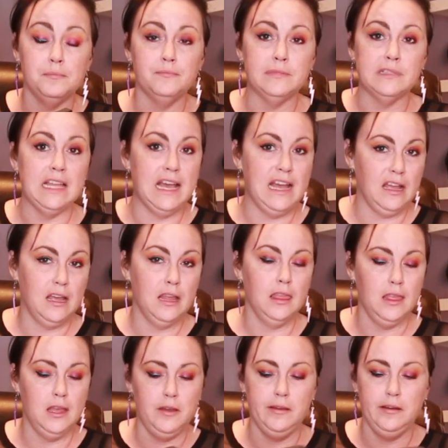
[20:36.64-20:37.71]
black
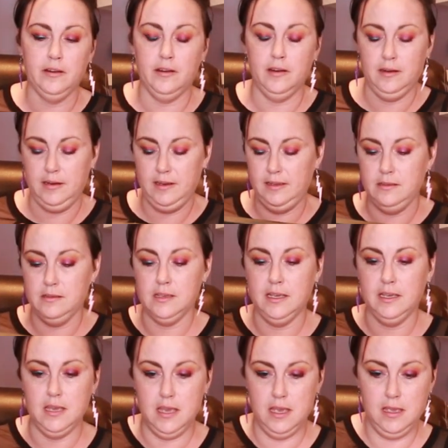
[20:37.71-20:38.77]
liner as I
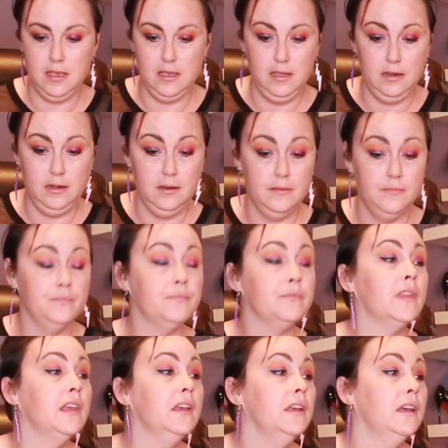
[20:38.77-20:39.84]
can.
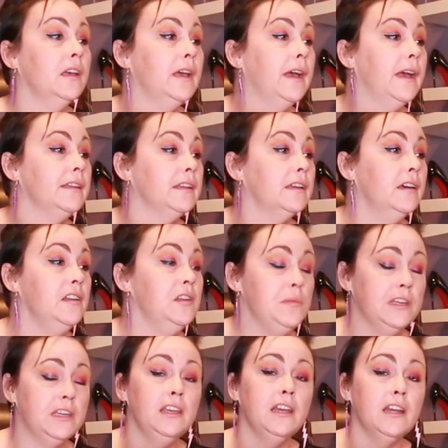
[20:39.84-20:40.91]
And you got to
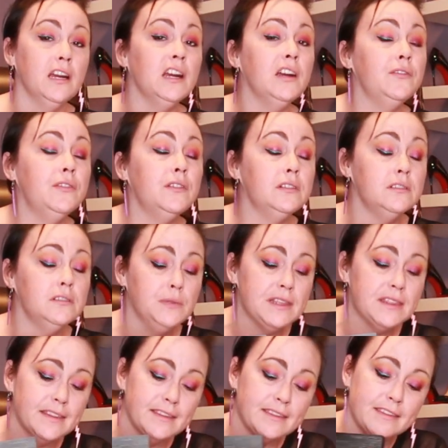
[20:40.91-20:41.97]
be careful
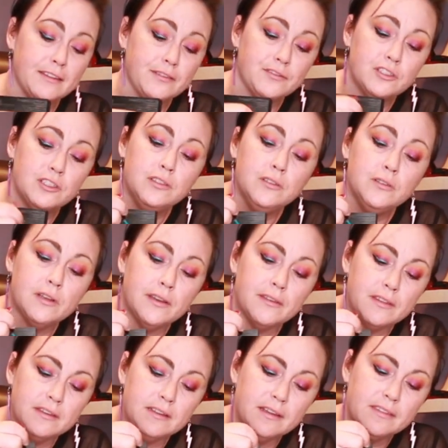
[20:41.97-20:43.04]
with this stuff too, because
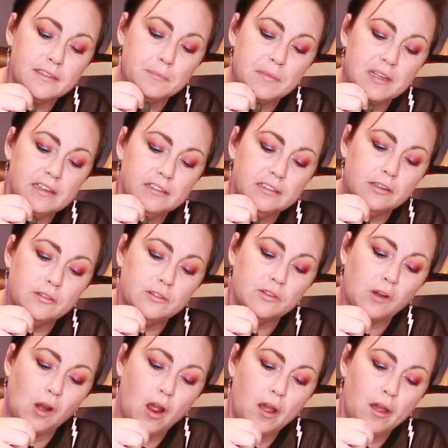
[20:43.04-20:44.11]
it takes a minute to
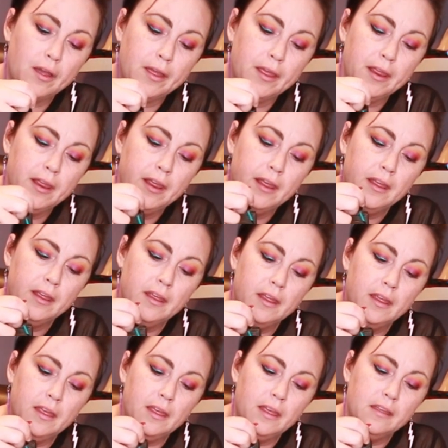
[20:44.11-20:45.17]
dry.
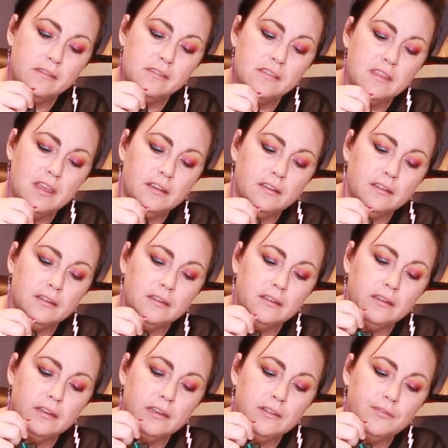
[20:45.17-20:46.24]
And
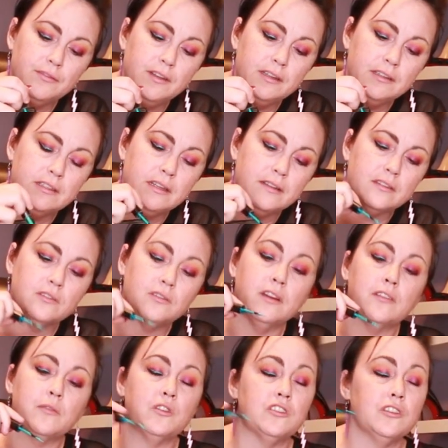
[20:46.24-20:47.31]
then if it doesn't dry,
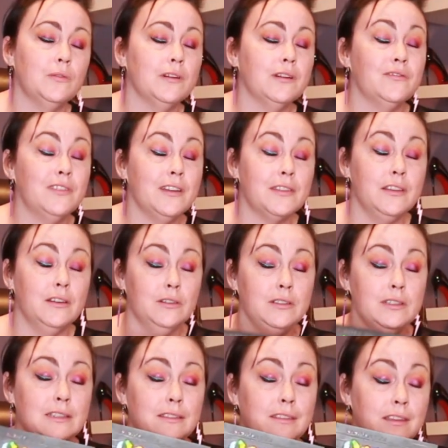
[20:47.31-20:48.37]
especially where I've got the
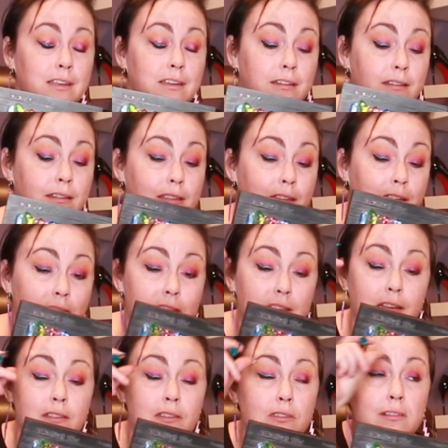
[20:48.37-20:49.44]
hooded lids, it
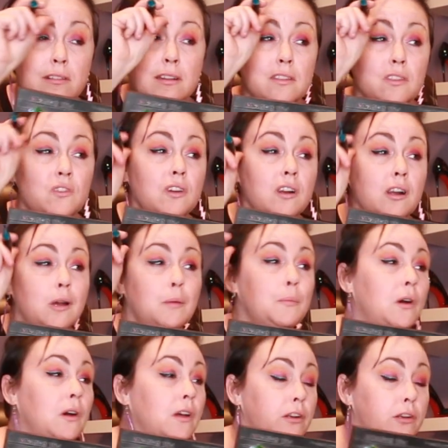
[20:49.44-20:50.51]
does transfer up
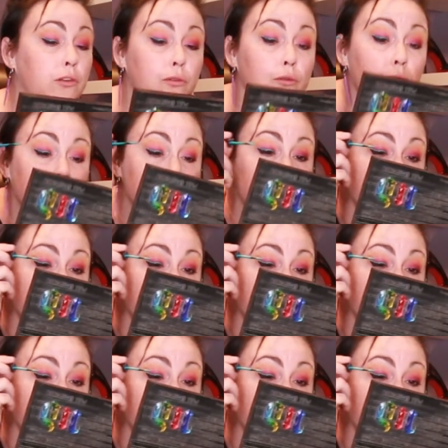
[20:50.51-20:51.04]
onto it.